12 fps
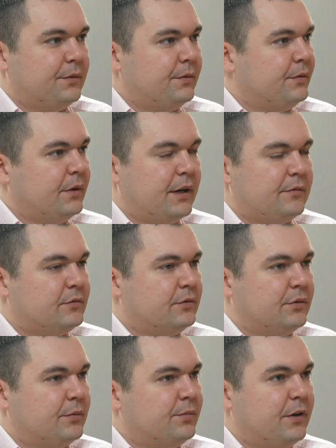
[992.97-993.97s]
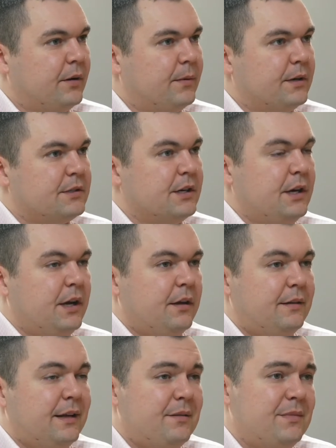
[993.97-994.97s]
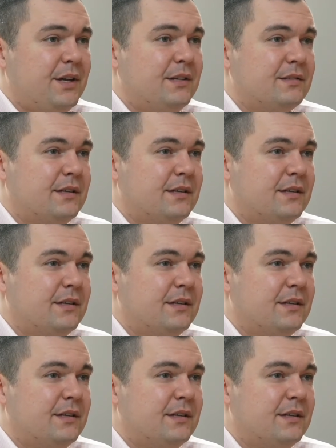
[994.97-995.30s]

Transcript: You yeah. have to do yeah. pretty much. Yeah. That means